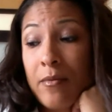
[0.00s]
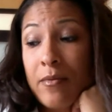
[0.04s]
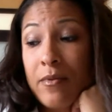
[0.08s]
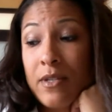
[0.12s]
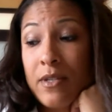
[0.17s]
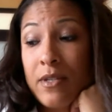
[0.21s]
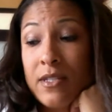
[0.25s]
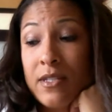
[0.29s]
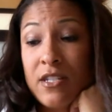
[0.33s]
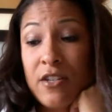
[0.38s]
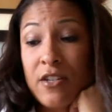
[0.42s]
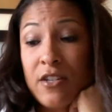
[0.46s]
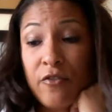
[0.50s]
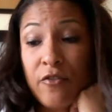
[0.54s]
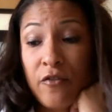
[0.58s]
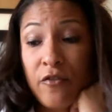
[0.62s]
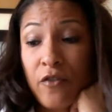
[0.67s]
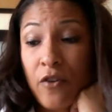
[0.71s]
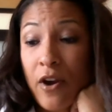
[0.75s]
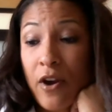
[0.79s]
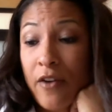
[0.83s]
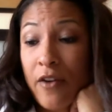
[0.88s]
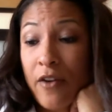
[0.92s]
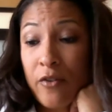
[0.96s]
It's different
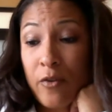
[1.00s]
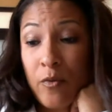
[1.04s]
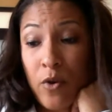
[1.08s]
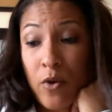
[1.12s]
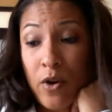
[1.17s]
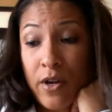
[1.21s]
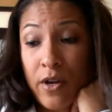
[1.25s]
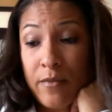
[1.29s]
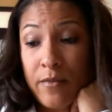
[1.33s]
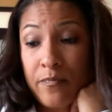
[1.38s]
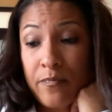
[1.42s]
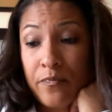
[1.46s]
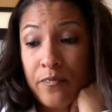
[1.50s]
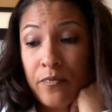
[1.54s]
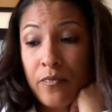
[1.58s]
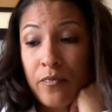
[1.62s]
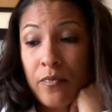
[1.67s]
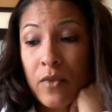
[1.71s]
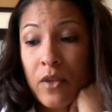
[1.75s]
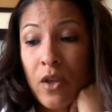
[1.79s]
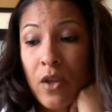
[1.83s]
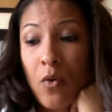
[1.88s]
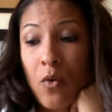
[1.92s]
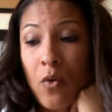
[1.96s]
for everyone.
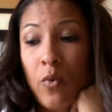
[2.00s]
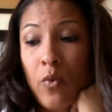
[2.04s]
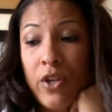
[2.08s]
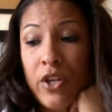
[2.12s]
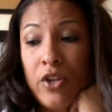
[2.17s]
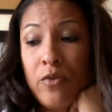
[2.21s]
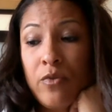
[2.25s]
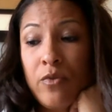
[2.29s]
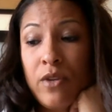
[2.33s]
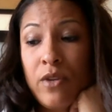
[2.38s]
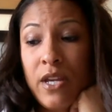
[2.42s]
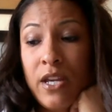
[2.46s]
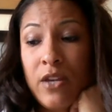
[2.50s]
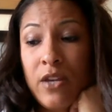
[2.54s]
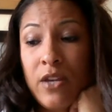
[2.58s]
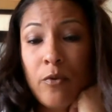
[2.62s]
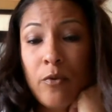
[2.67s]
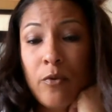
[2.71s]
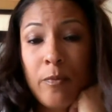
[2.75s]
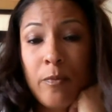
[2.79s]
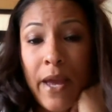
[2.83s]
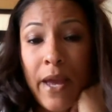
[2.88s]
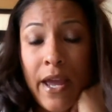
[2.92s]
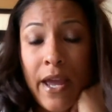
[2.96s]
when you need
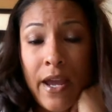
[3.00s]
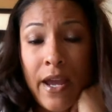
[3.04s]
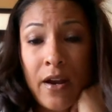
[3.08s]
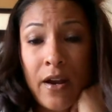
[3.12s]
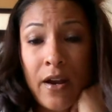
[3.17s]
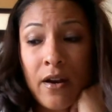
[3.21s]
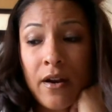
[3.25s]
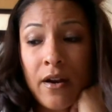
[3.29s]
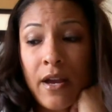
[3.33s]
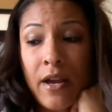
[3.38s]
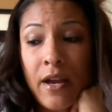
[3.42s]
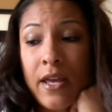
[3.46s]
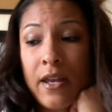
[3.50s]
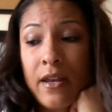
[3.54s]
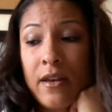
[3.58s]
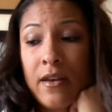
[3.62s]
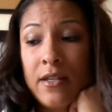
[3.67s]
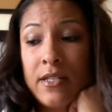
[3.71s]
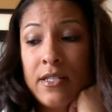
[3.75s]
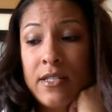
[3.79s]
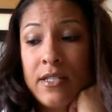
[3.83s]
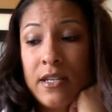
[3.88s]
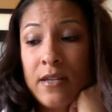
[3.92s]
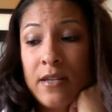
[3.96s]
repair
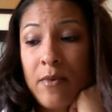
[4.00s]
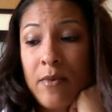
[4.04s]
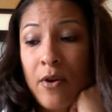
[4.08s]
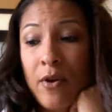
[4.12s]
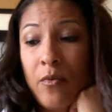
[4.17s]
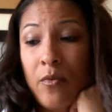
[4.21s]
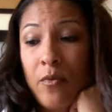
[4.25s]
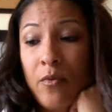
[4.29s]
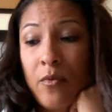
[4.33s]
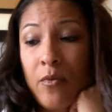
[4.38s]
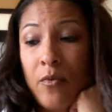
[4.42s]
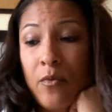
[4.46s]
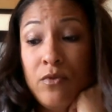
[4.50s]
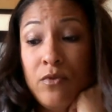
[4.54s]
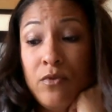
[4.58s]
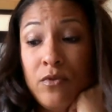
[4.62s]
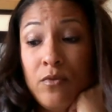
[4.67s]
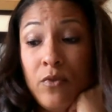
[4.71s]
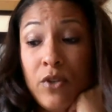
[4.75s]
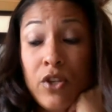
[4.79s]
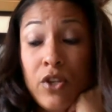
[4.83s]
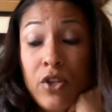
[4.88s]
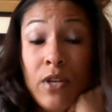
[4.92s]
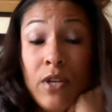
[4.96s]
and when
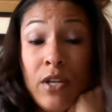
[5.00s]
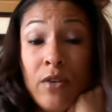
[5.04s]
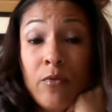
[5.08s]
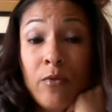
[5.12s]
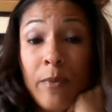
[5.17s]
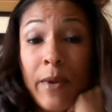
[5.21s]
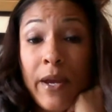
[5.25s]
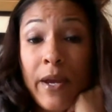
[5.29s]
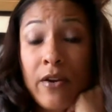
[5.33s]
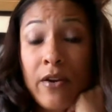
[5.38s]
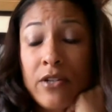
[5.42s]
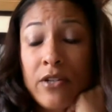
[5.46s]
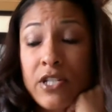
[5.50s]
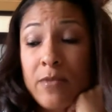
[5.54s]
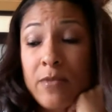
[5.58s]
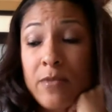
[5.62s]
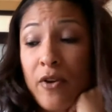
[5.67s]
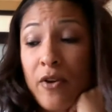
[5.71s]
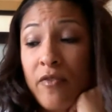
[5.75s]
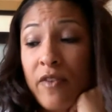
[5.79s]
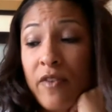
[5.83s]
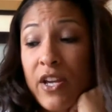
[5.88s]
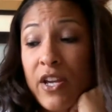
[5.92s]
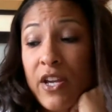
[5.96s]
you need repair and
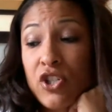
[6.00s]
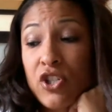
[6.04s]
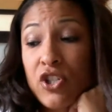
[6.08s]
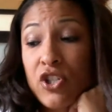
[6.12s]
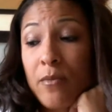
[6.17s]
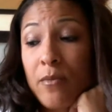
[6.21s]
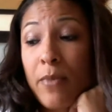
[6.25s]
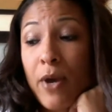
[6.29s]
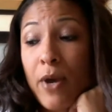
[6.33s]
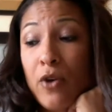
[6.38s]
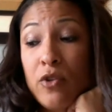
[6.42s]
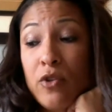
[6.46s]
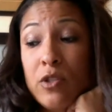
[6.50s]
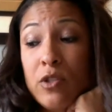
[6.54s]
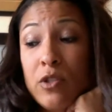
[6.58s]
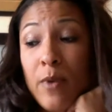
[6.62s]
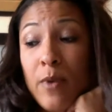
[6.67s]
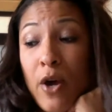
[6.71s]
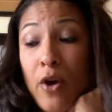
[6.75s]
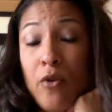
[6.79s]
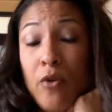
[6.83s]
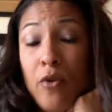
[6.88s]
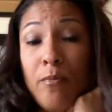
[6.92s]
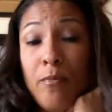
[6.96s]
demotivation,
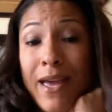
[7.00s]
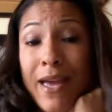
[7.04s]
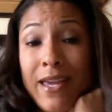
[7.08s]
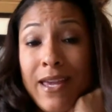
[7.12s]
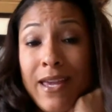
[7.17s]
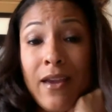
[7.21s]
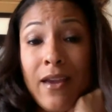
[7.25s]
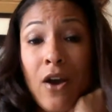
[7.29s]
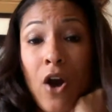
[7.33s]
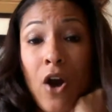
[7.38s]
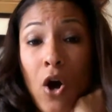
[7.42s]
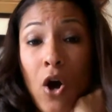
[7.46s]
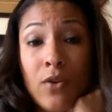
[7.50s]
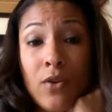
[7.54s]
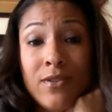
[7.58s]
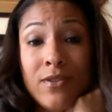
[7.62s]
postpone making all